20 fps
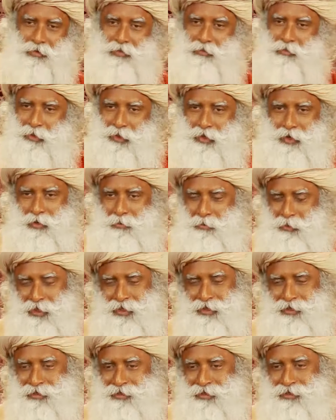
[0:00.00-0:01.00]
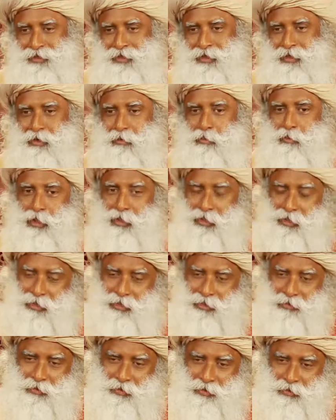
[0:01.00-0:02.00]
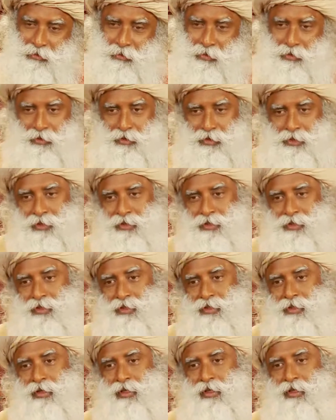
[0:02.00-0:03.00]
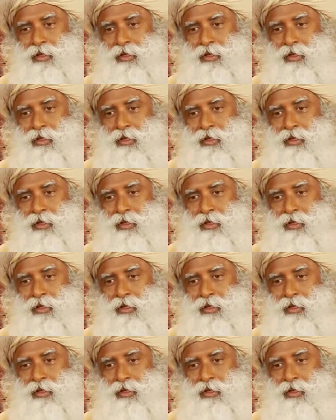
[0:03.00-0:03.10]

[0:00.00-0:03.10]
was beyond me, but this was conscious